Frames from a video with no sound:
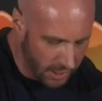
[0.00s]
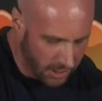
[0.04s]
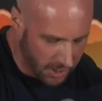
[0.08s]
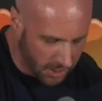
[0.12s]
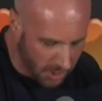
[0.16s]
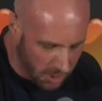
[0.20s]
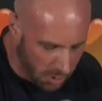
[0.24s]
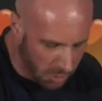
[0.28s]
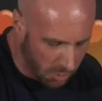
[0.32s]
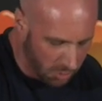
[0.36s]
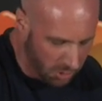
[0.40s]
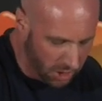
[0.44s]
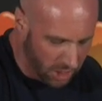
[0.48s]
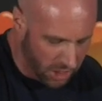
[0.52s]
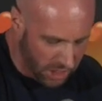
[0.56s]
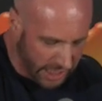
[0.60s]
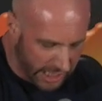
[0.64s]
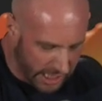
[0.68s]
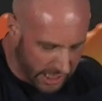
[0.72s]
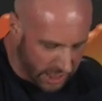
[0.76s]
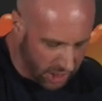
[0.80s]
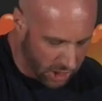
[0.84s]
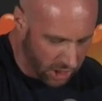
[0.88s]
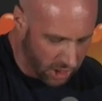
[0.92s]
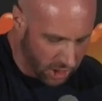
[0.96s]
you
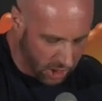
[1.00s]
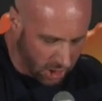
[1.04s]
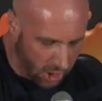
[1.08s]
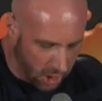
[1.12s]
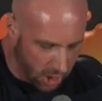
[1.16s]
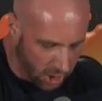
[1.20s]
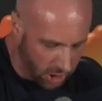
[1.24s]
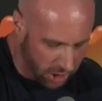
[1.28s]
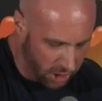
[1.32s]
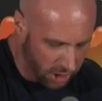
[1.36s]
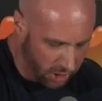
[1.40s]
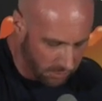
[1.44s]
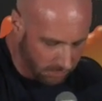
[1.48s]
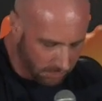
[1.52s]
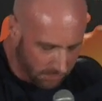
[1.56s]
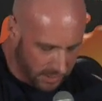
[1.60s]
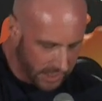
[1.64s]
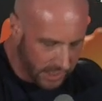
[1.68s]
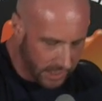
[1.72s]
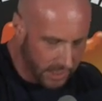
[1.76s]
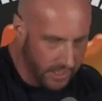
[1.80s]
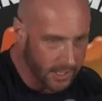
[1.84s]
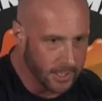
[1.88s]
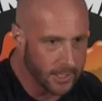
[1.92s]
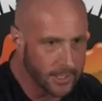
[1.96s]
disgust
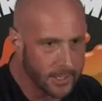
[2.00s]
me.